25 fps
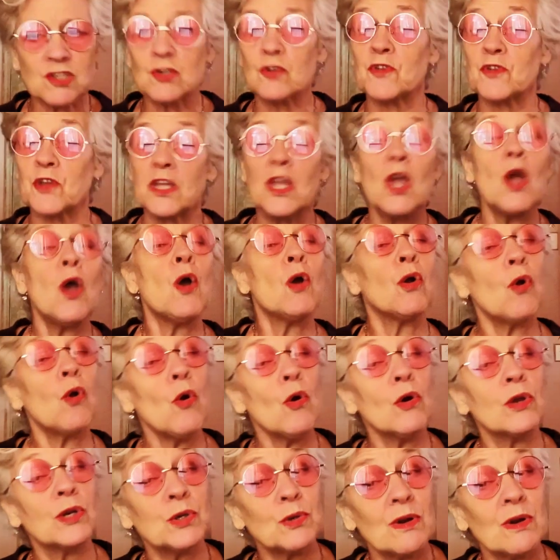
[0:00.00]
to the
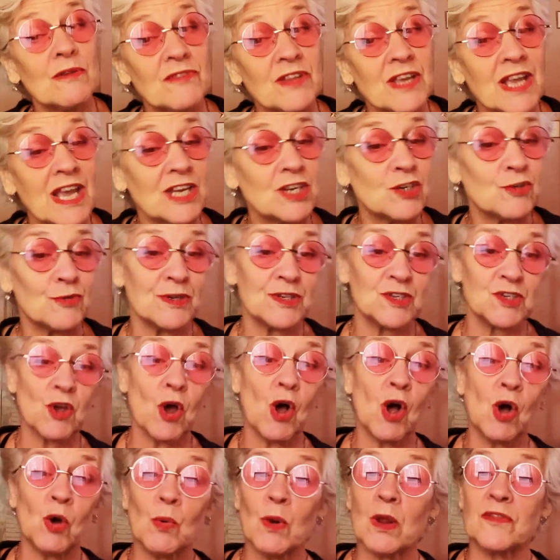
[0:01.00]
corner of the entrance
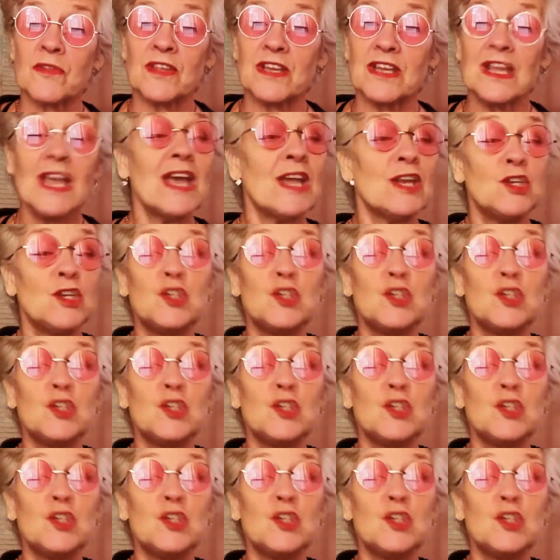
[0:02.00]
hall where the